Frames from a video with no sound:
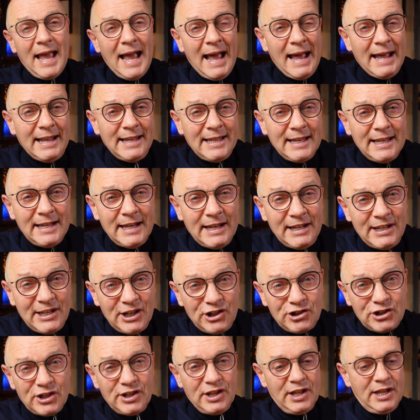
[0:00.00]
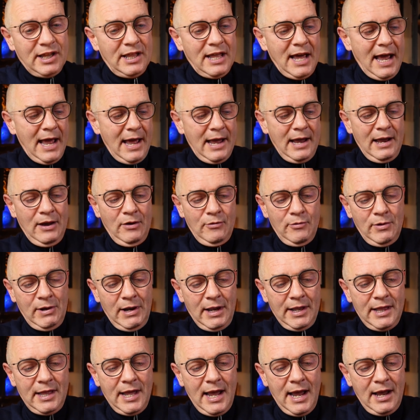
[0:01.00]
and in addition to that it will
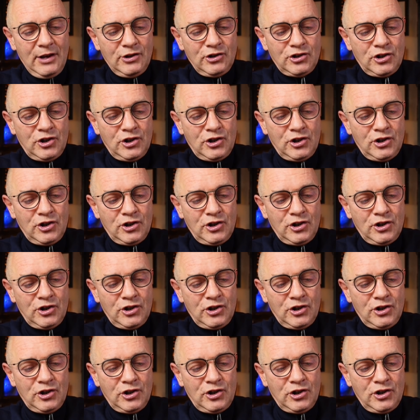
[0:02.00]
attach